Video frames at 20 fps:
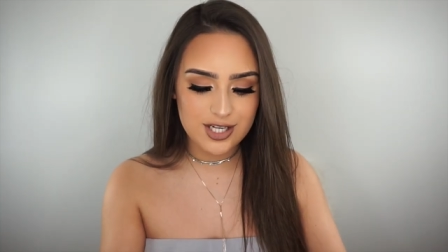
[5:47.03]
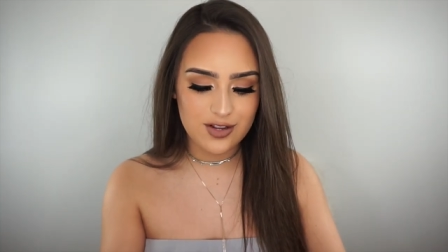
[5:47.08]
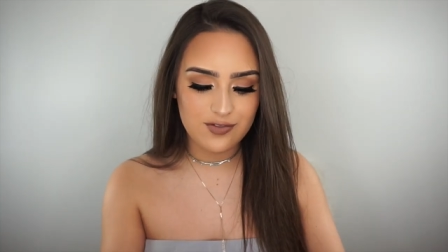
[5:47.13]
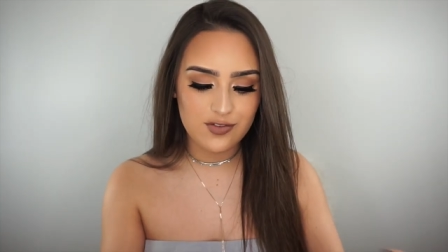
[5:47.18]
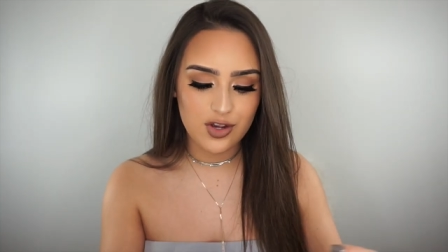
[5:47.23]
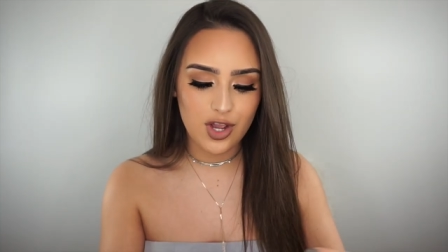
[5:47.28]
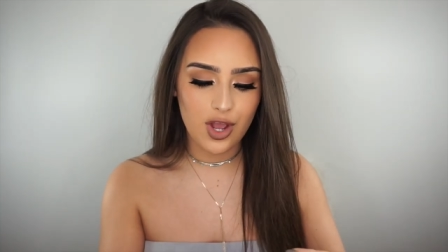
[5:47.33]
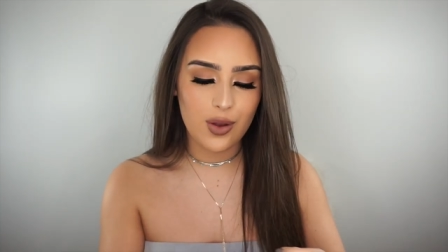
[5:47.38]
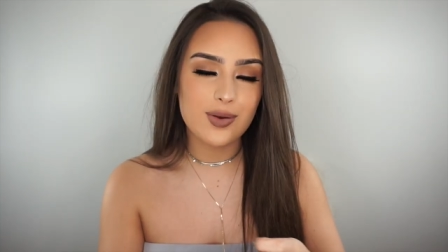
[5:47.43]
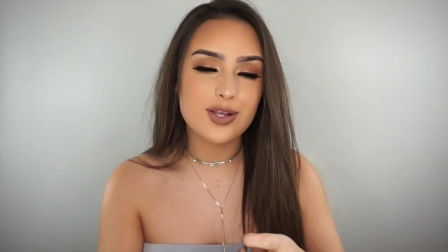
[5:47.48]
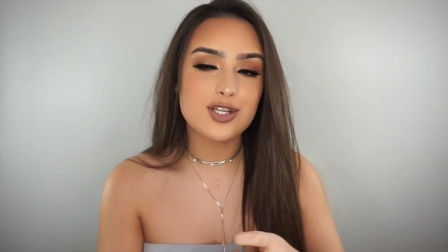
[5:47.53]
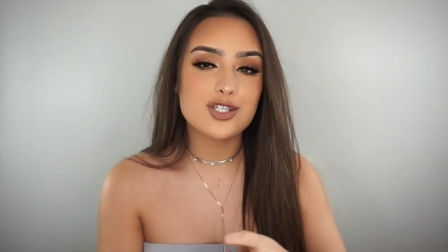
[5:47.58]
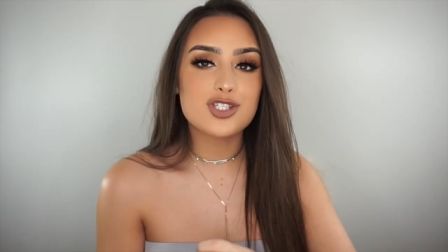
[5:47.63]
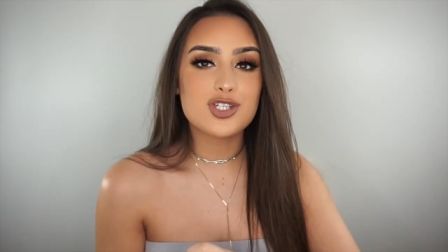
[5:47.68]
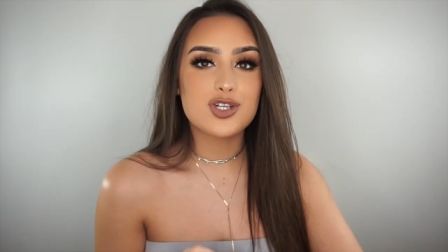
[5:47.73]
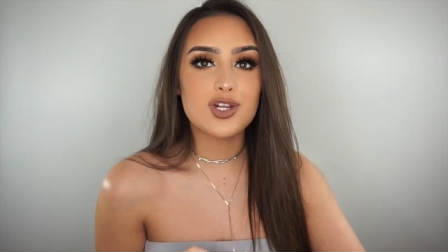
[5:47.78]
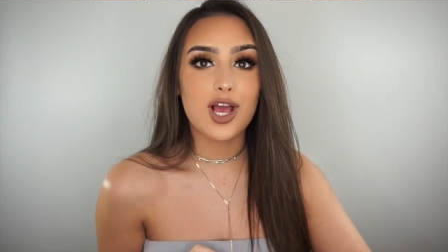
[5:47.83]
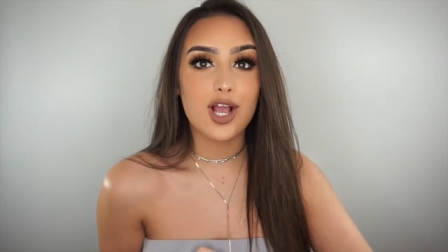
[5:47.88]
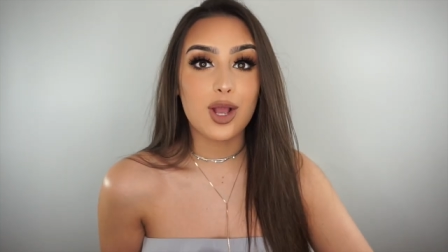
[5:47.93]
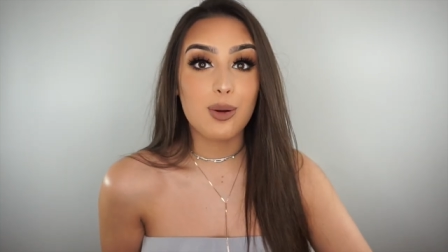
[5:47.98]
if you're going
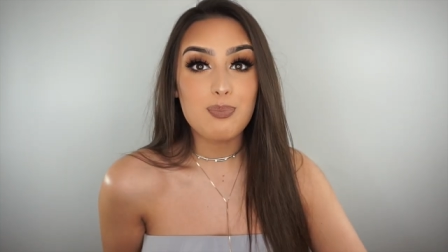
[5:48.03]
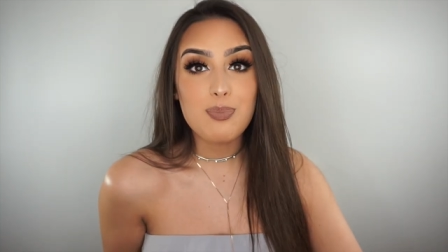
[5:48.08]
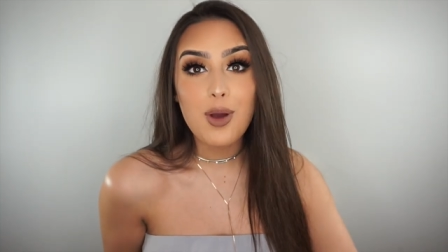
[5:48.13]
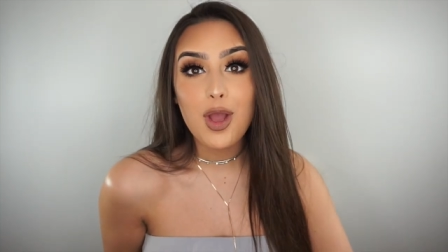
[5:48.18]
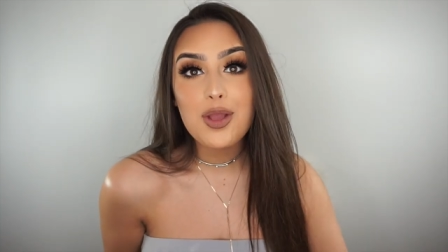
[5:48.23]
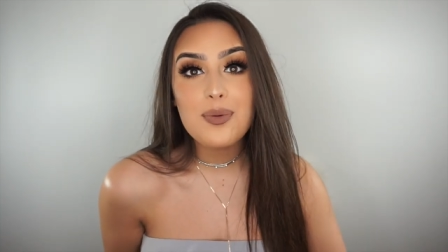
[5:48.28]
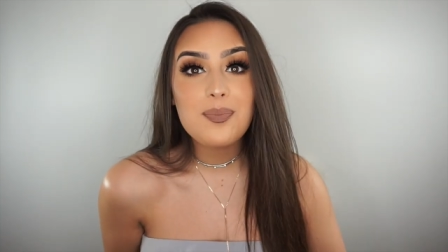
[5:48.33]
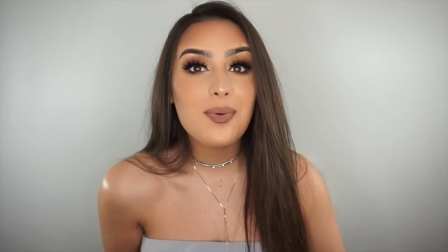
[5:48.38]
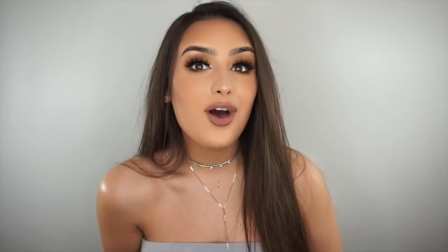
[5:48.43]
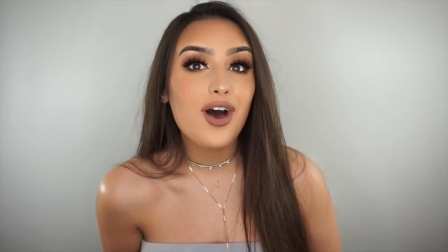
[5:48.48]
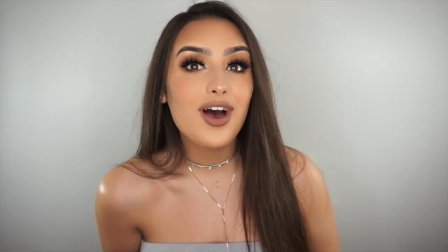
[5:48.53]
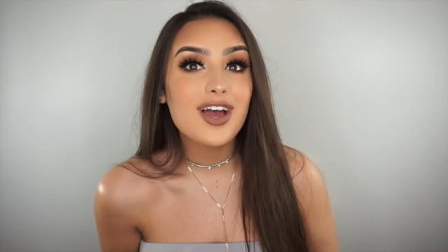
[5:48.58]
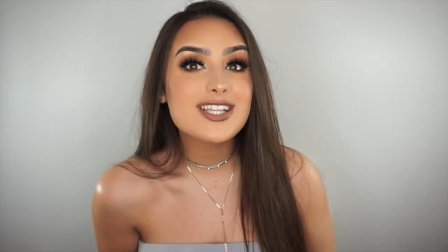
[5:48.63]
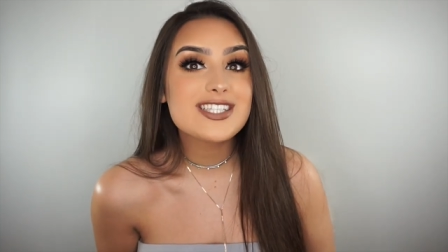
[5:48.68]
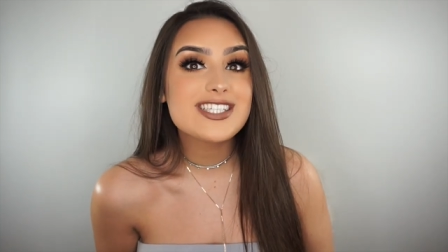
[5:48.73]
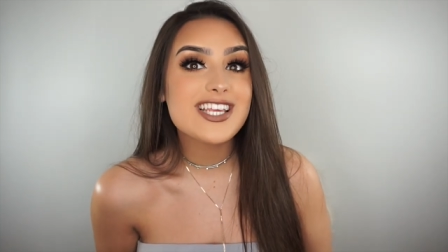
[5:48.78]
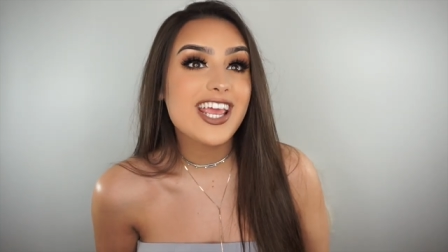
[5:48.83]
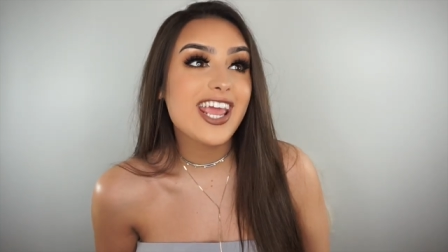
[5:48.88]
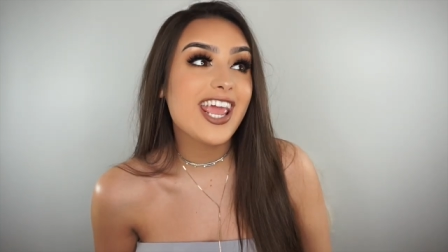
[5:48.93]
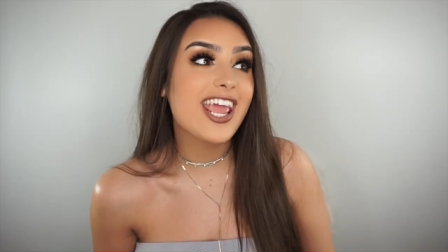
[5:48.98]
to like a boat
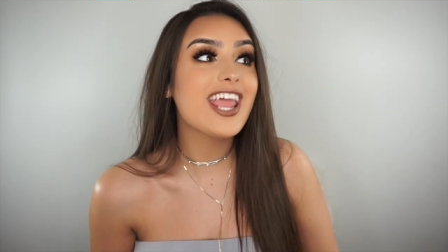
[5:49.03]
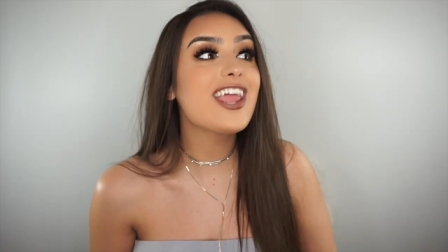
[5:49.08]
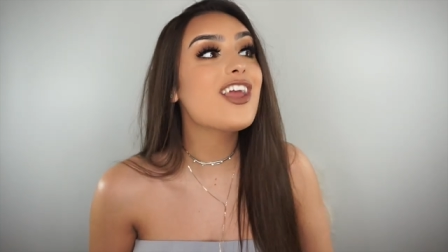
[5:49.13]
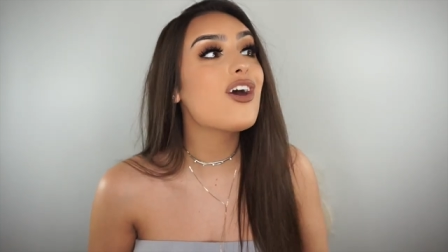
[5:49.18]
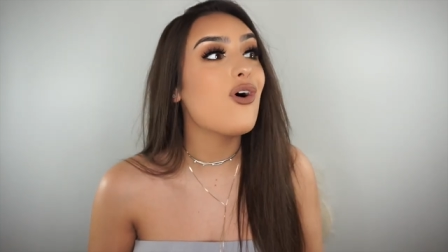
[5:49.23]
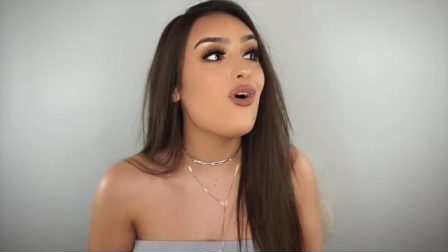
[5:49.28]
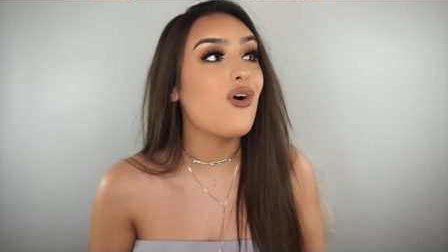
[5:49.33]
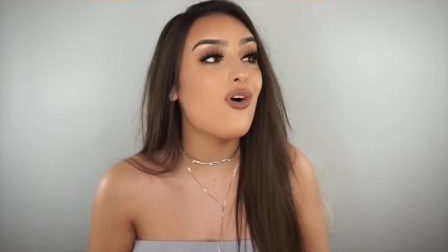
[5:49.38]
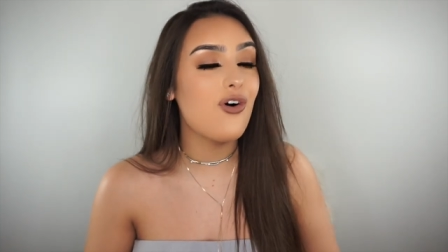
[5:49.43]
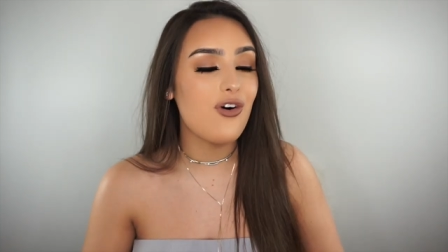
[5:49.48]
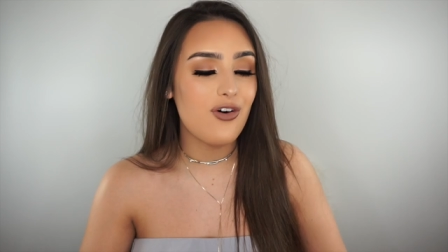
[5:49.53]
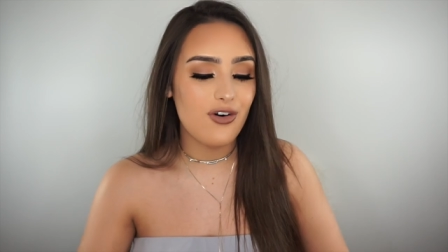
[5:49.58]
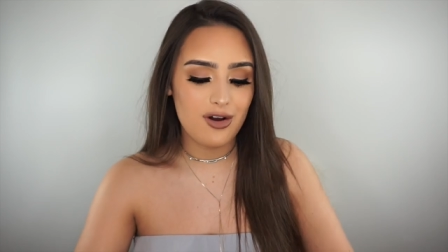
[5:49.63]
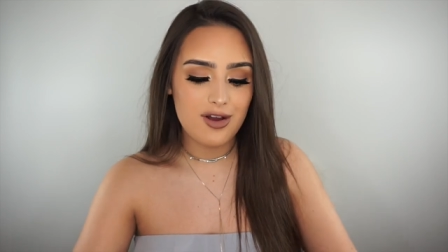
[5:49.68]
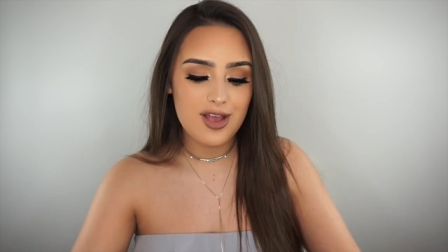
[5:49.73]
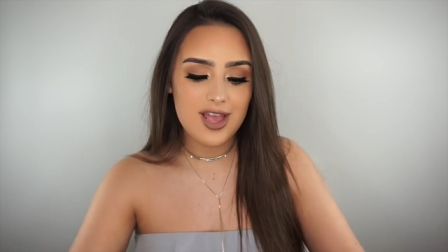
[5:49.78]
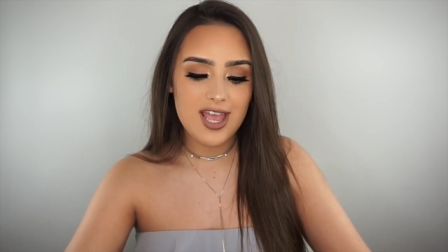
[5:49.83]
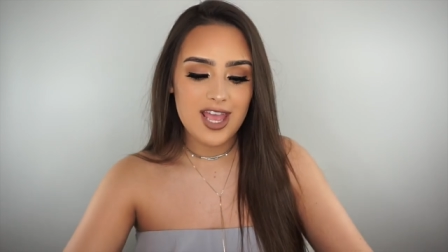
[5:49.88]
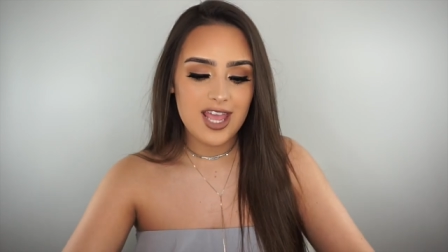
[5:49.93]
party or